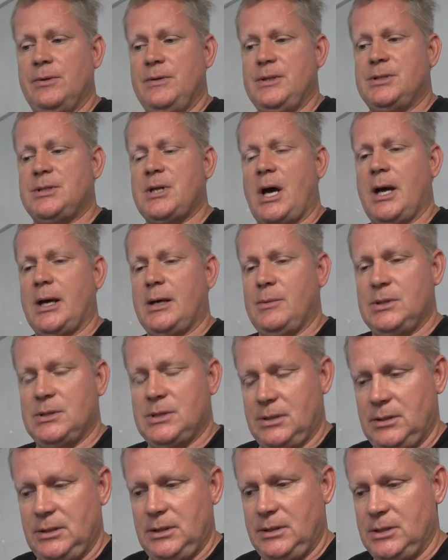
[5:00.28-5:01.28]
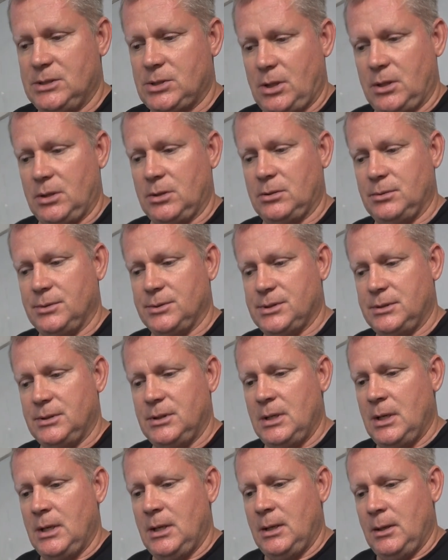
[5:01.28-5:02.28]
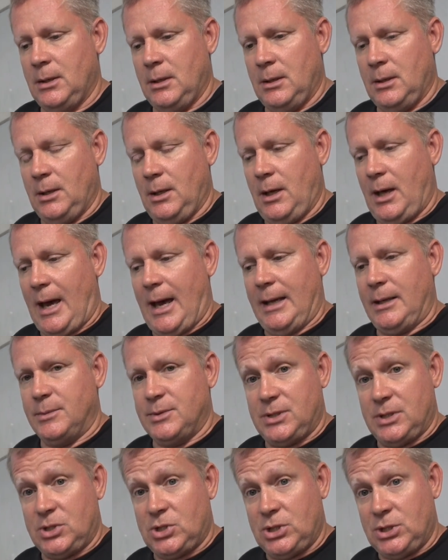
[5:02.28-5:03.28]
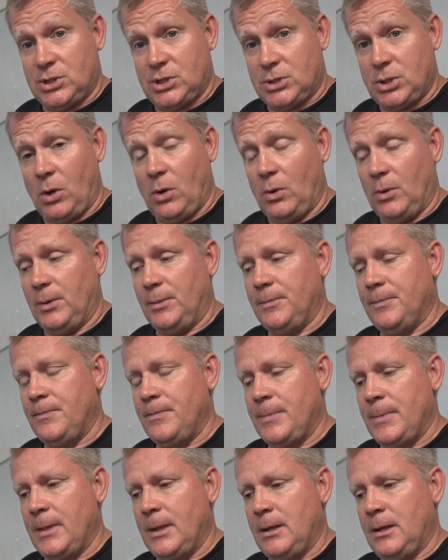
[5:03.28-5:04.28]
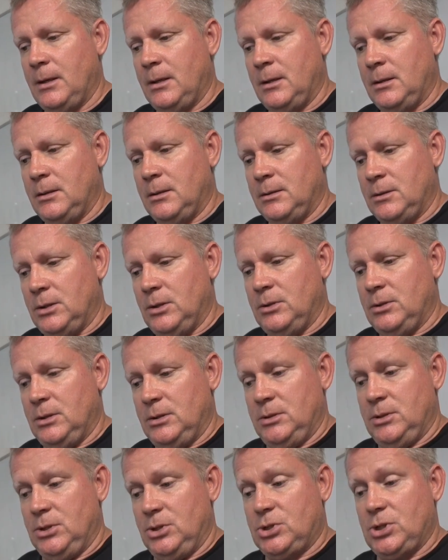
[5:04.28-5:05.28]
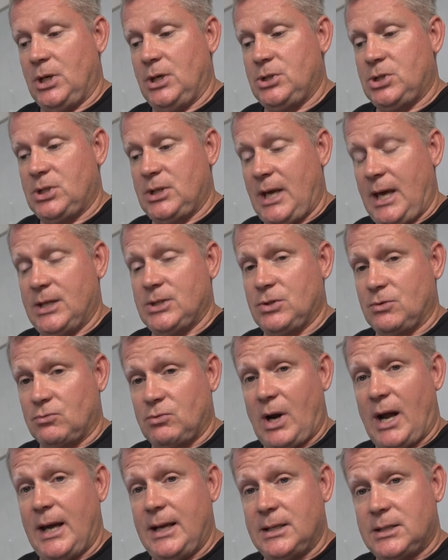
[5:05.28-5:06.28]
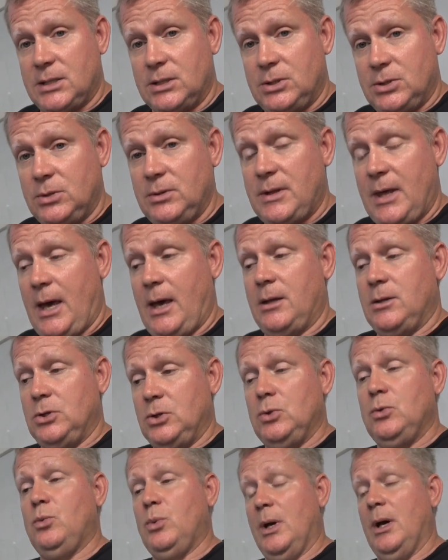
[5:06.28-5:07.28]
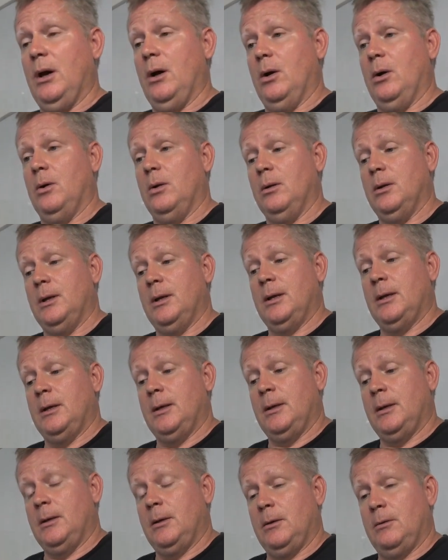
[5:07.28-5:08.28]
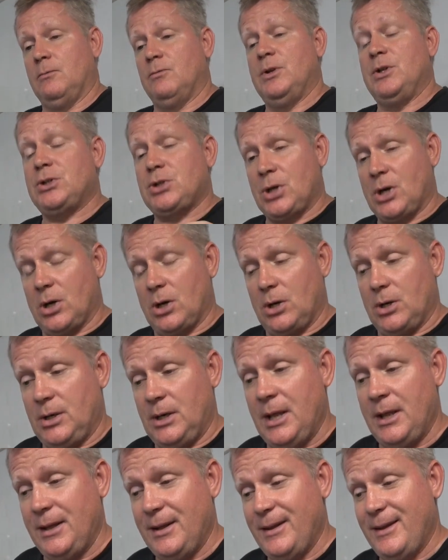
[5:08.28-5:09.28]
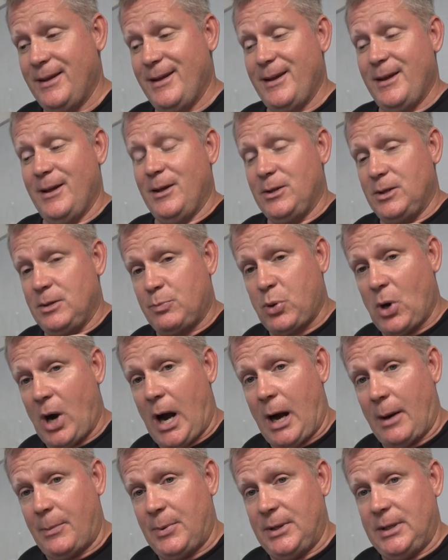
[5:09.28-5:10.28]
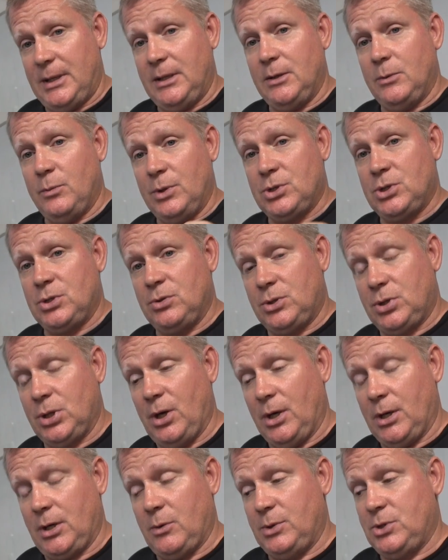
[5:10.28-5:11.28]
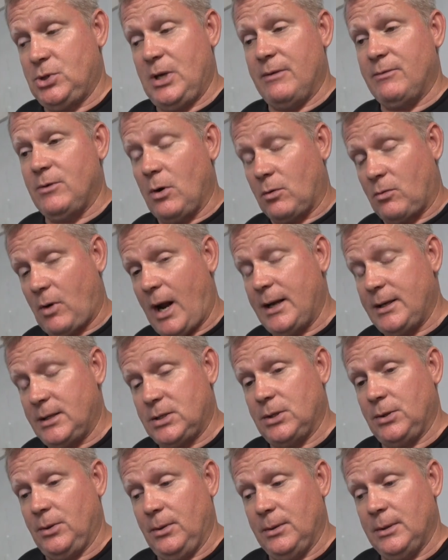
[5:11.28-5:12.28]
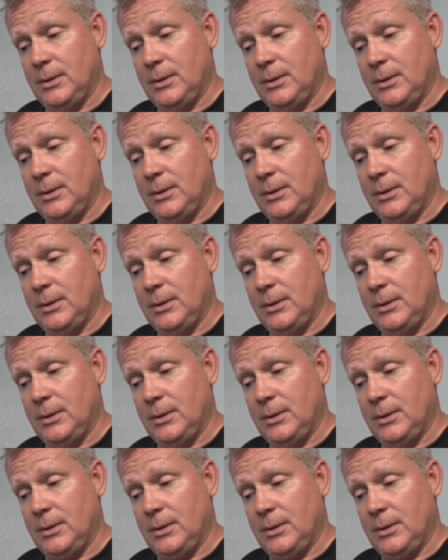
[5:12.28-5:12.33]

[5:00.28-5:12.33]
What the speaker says: these documents and in these articles and items that she stole. The judge has the right to do that. You will return the property which you took, which you have no right to.